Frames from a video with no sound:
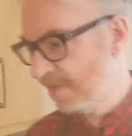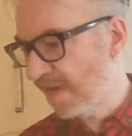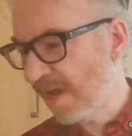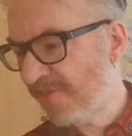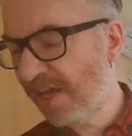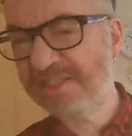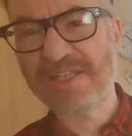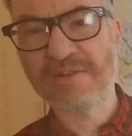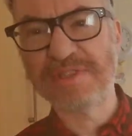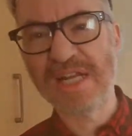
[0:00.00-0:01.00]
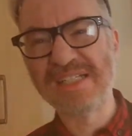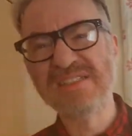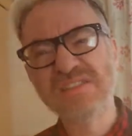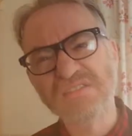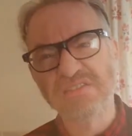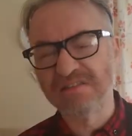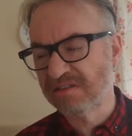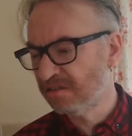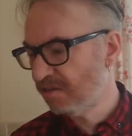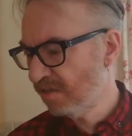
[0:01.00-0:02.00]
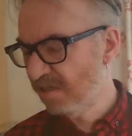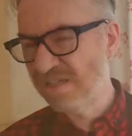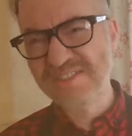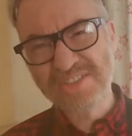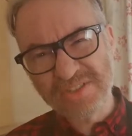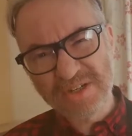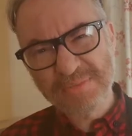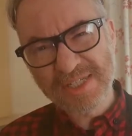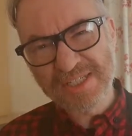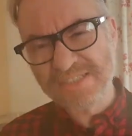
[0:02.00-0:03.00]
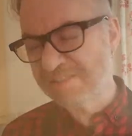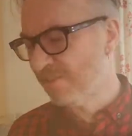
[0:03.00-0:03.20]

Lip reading: And that sounds like, oh, do you know what I mean?